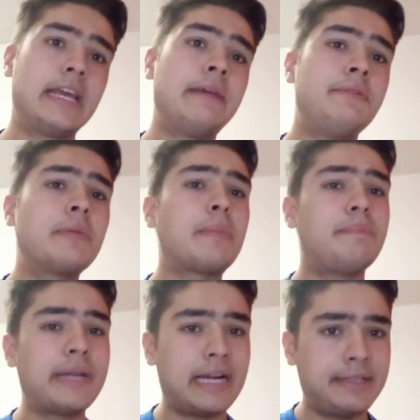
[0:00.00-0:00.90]
If you have a
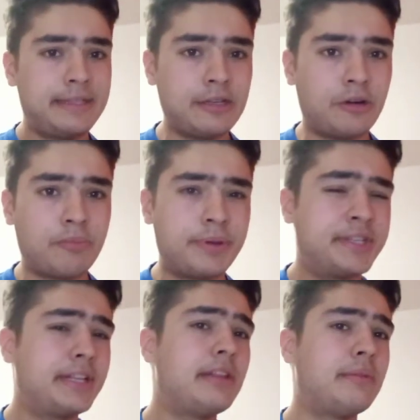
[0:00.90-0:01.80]
big idea on
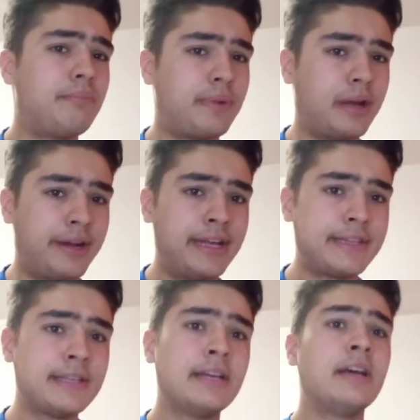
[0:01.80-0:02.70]
protecting the planet,